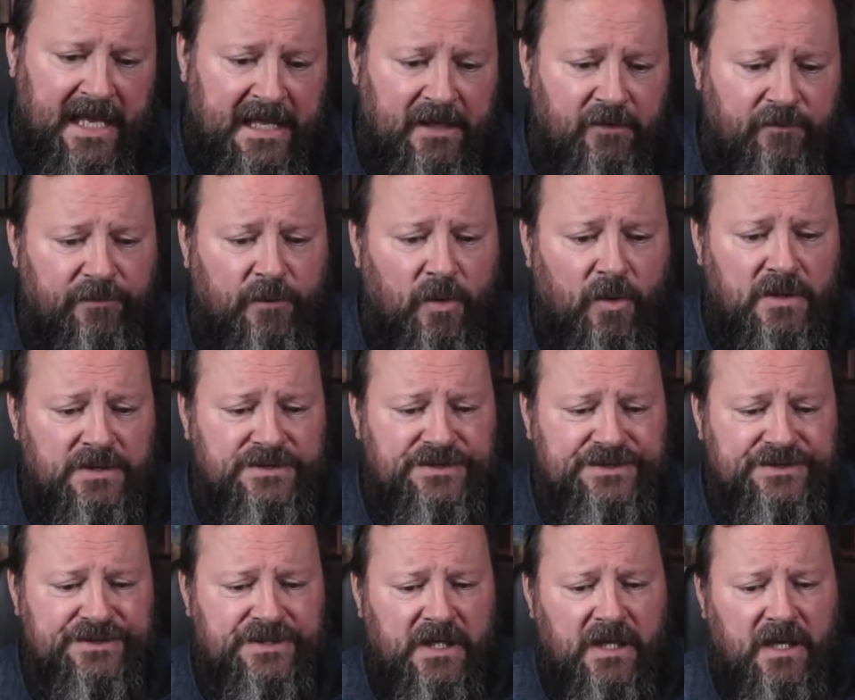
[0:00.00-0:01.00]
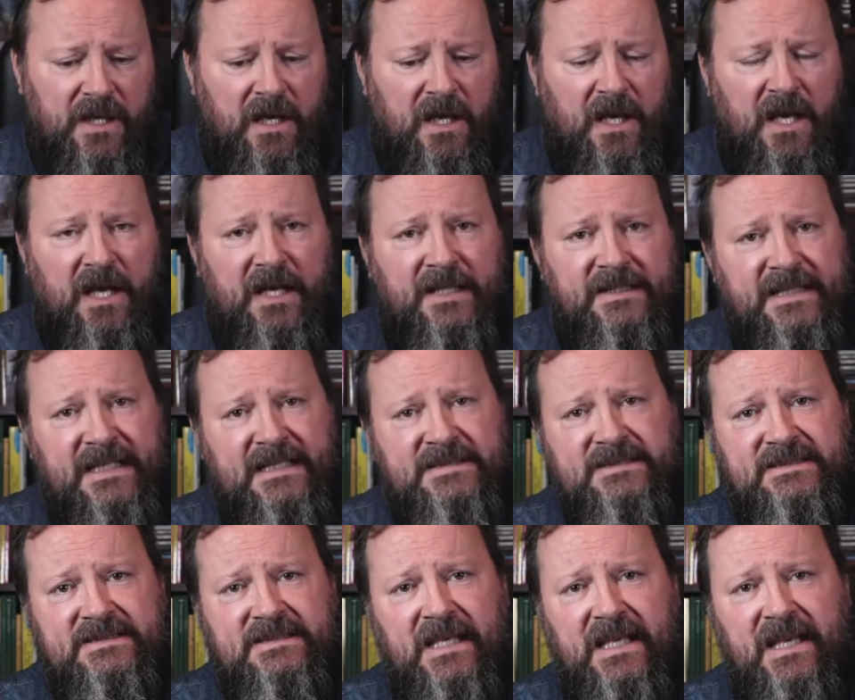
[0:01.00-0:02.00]
And of course, uh,
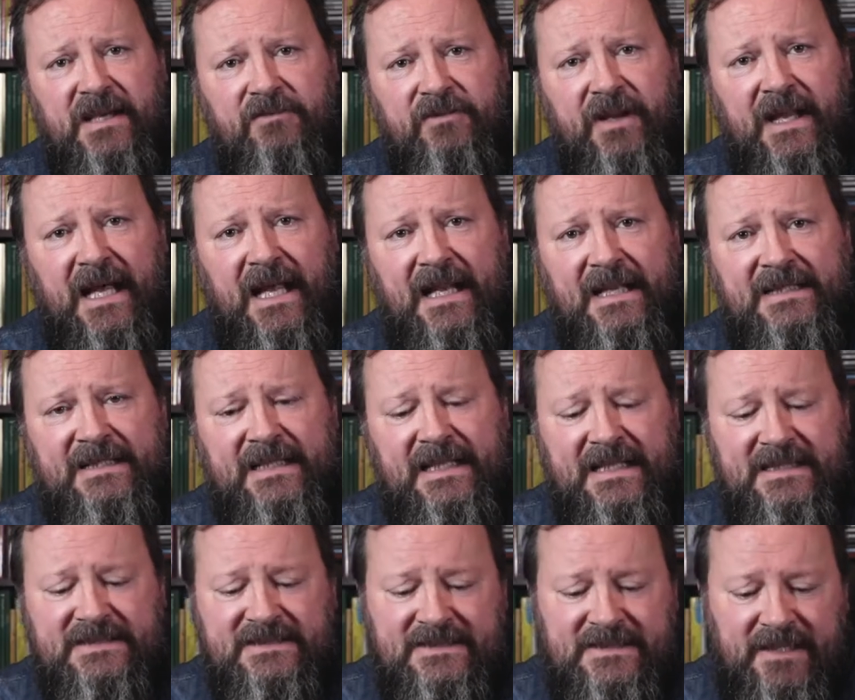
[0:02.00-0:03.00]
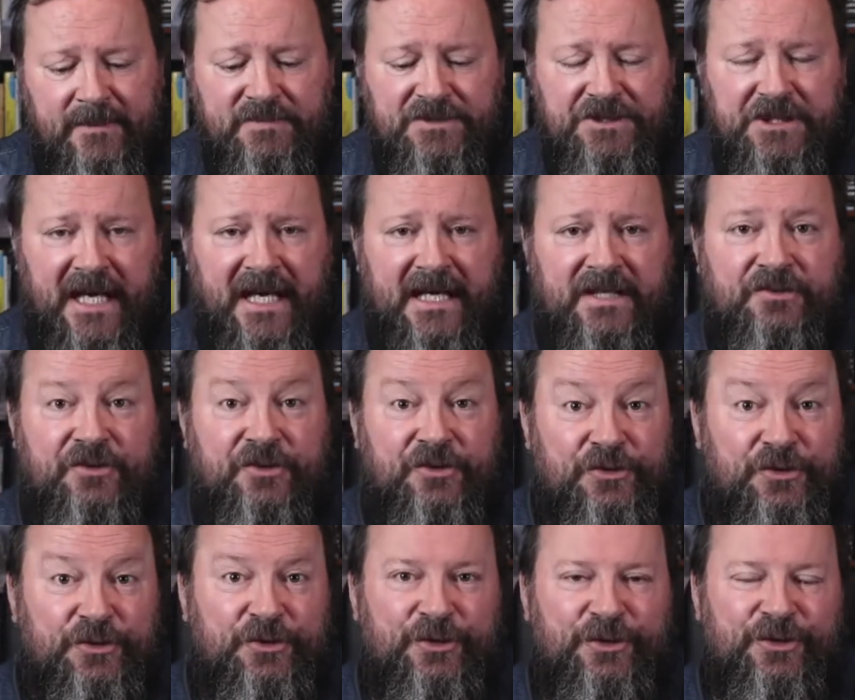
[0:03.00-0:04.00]
this uh, reality is subject
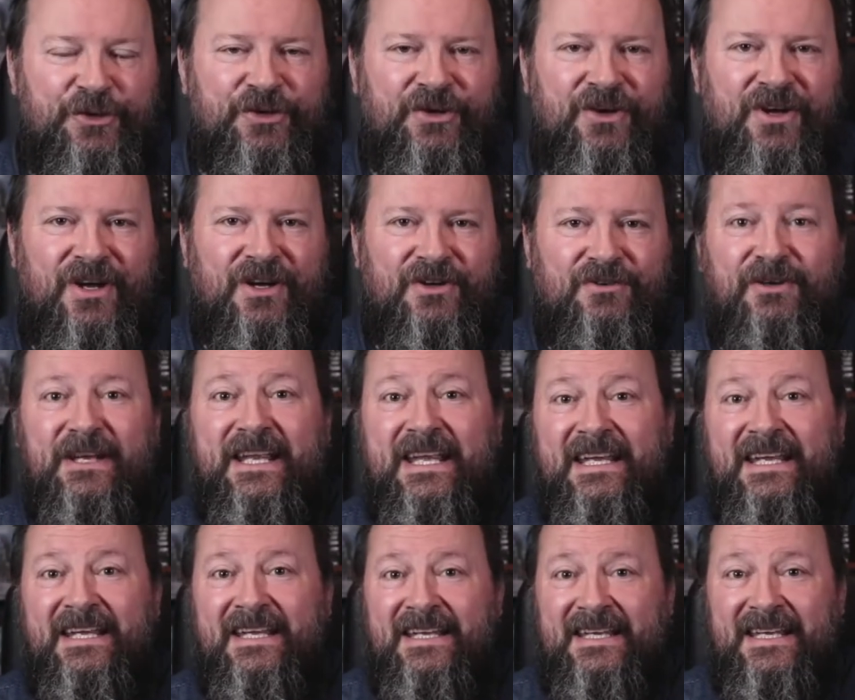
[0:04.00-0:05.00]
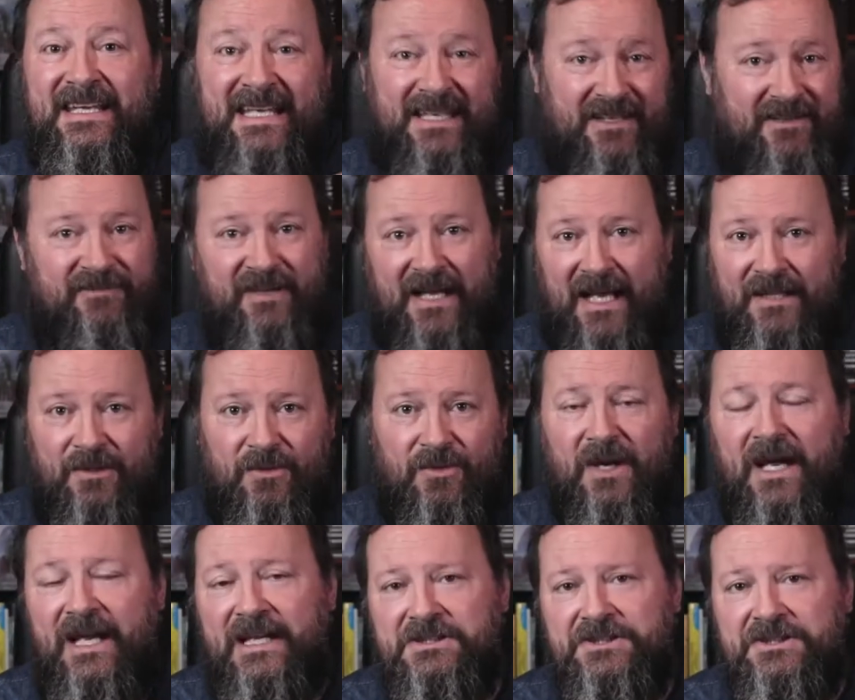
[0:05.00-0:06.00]
to re
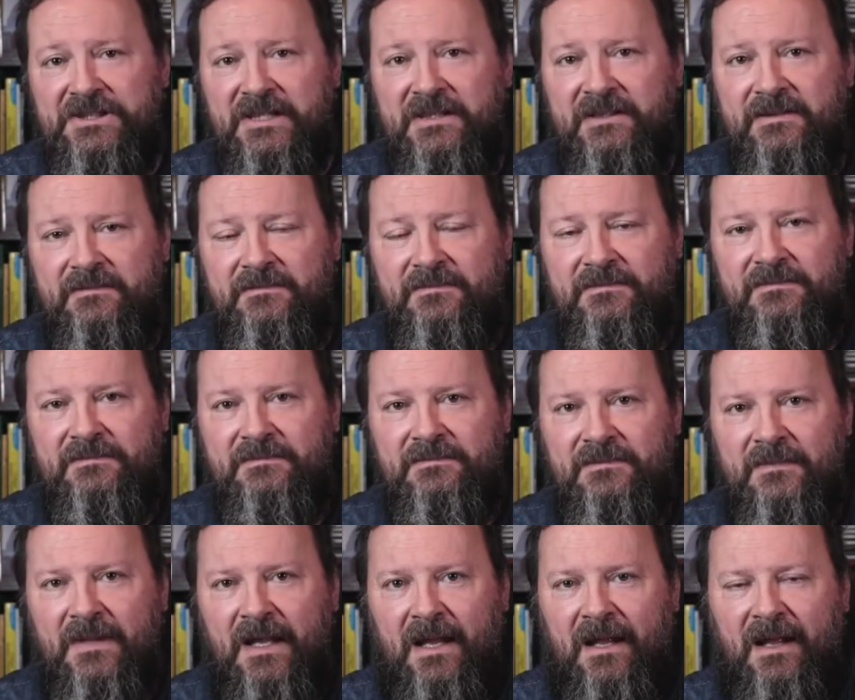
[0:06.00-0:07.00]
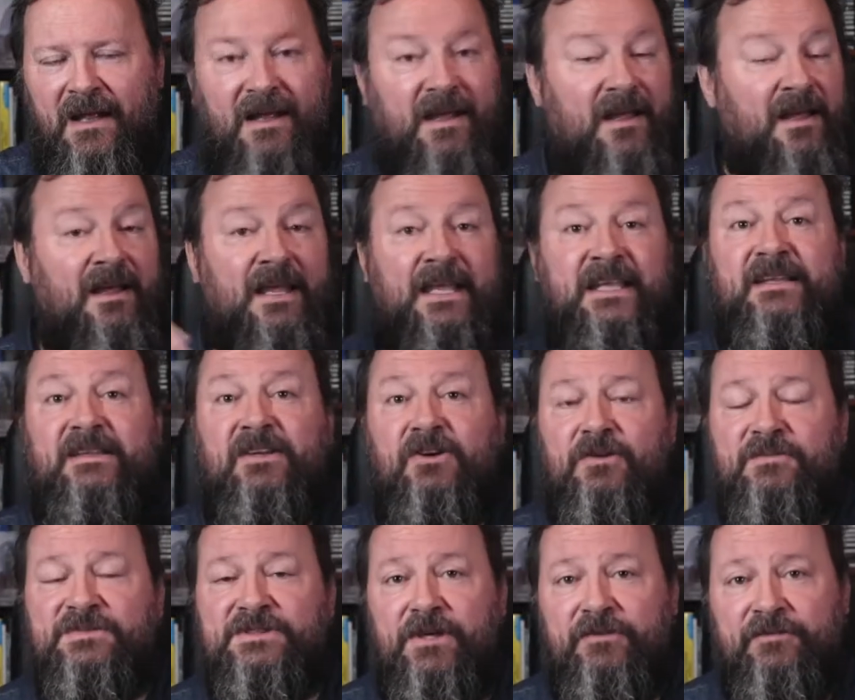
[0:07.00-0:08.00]
evaluation. Uh, in
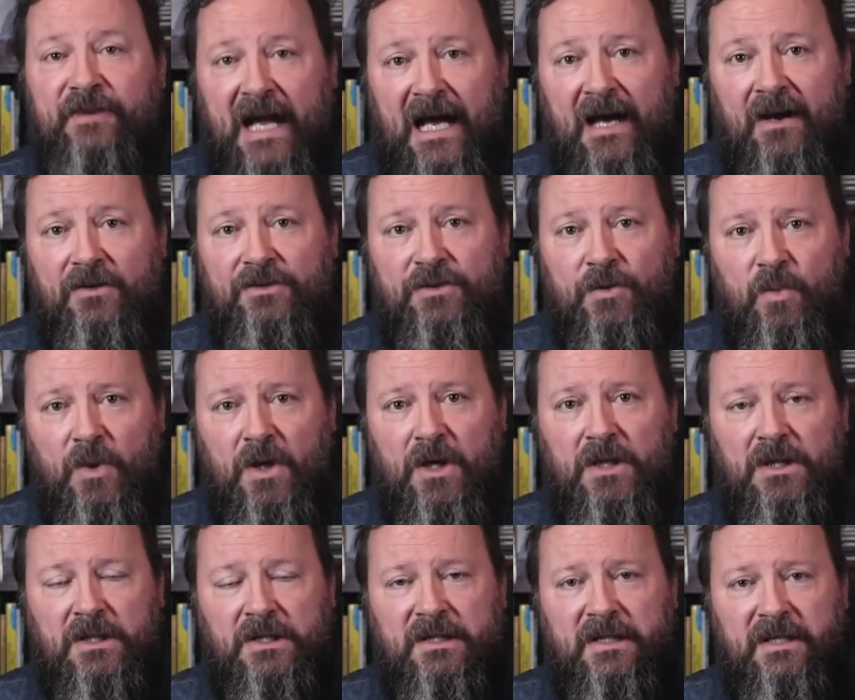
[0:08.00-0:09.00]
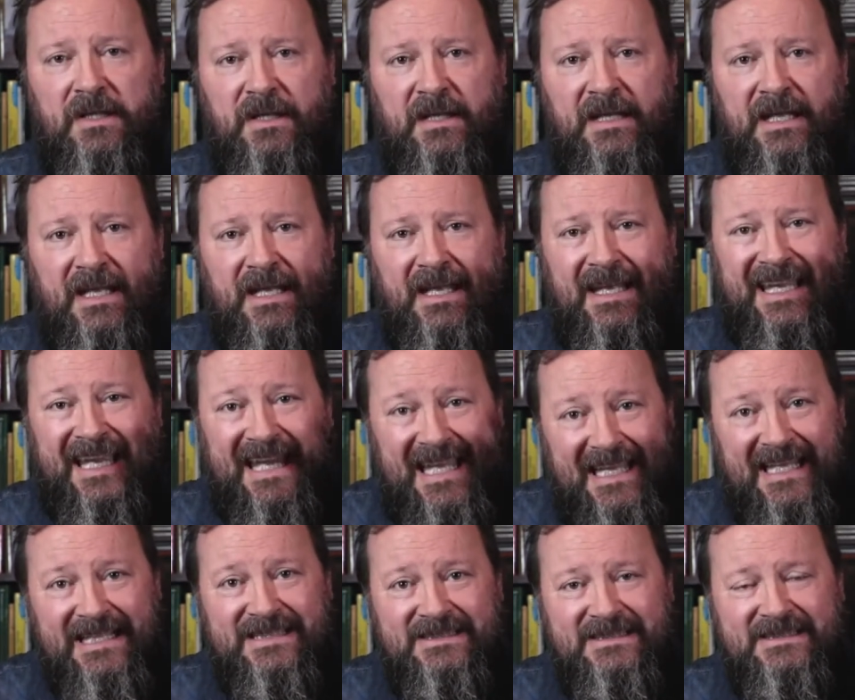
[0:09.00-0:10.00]
terms of how the world uh,
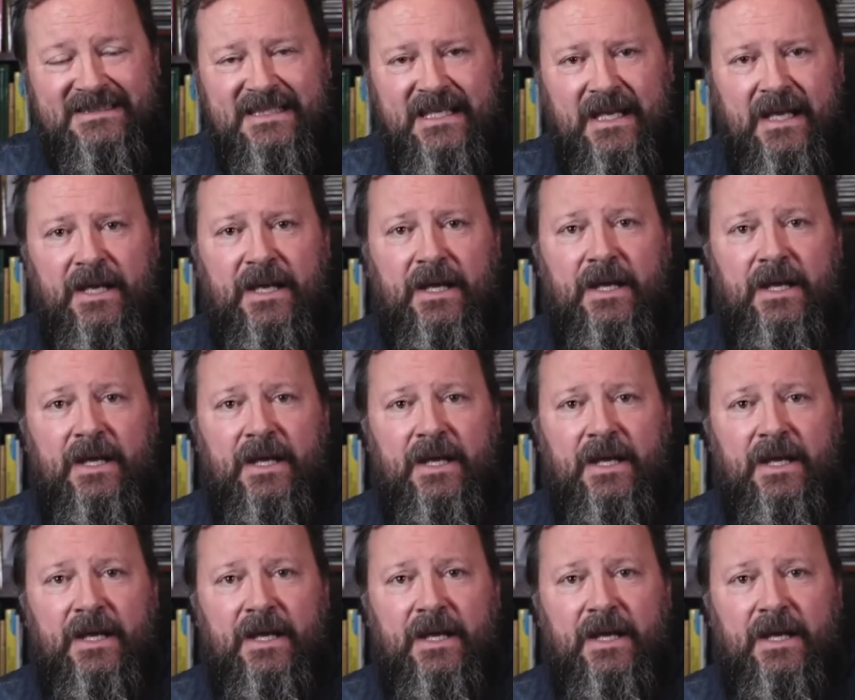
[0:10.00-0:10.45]
is,